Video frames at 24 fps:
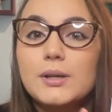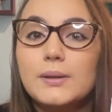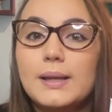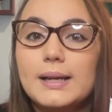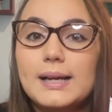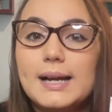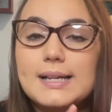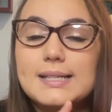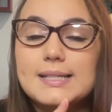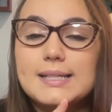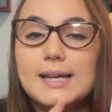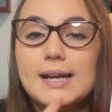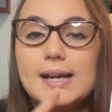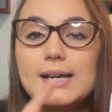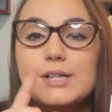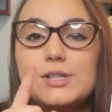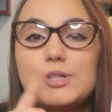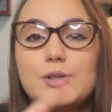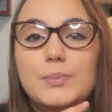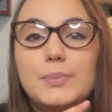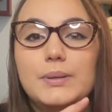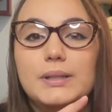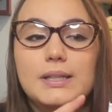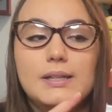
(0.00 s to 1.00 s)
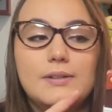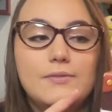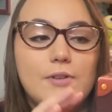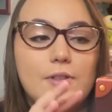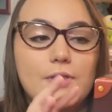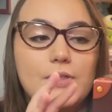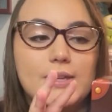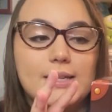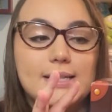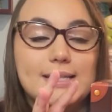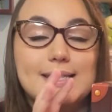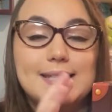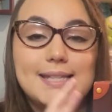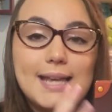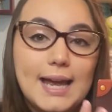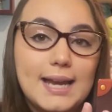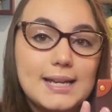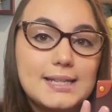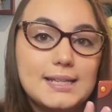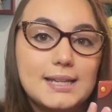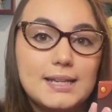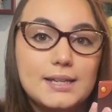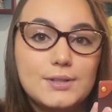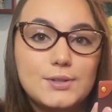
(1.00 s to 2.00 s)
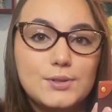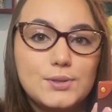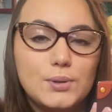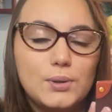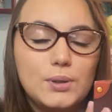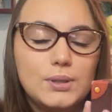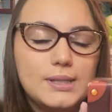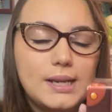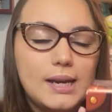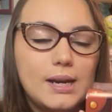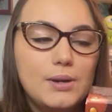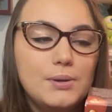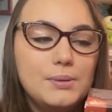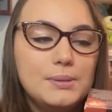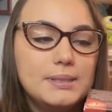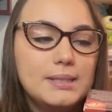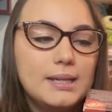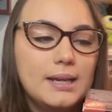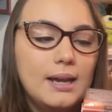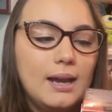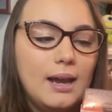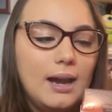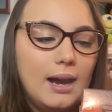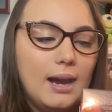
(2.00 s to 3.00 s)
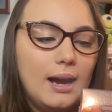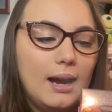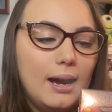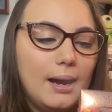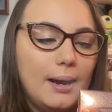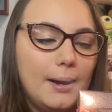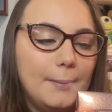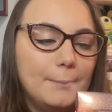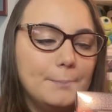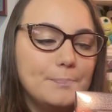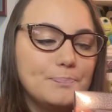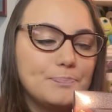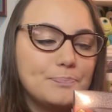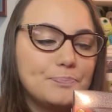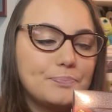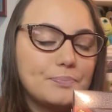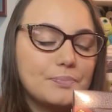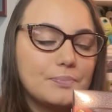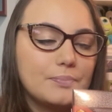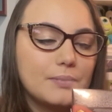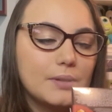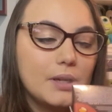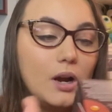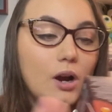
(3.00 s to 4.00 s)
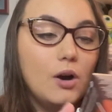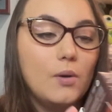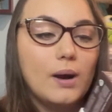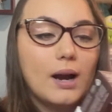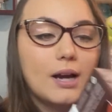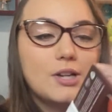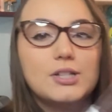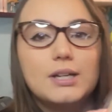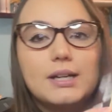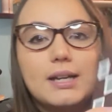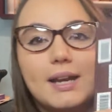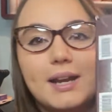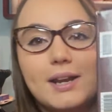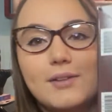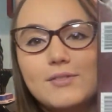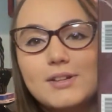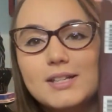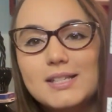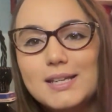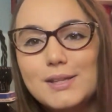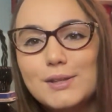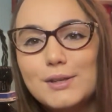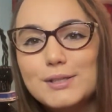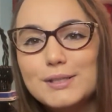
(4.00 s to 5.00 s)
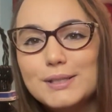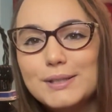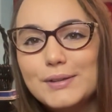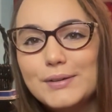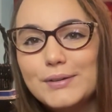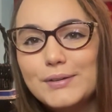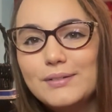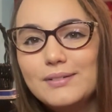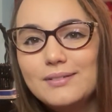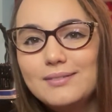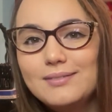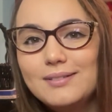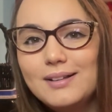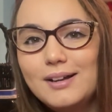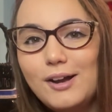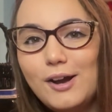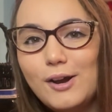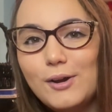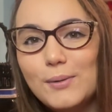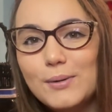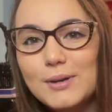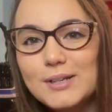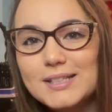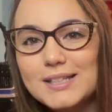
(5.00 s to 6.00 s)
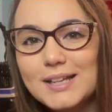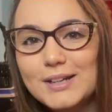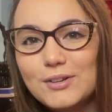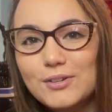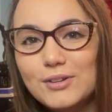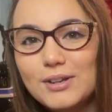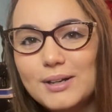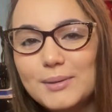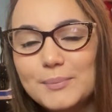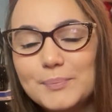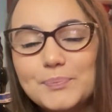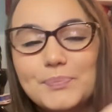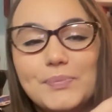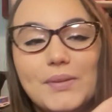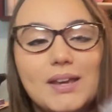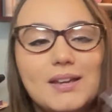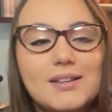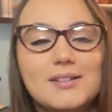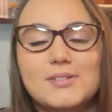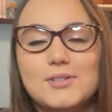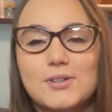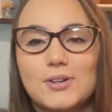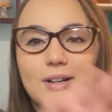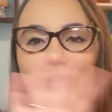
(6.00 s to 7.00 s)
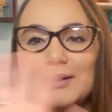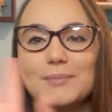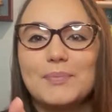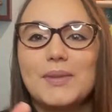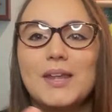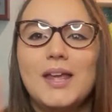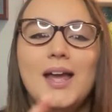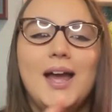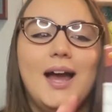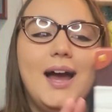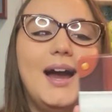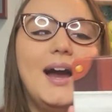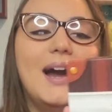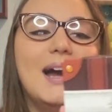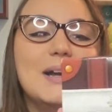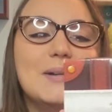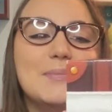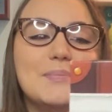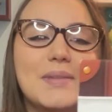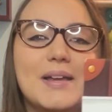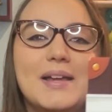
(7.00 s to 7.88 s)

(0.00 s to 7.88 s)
like I said, I do believe the set is sold out. Um, Oh, actually I didn't even see this little Hogwarts letter there. Sorry. Um,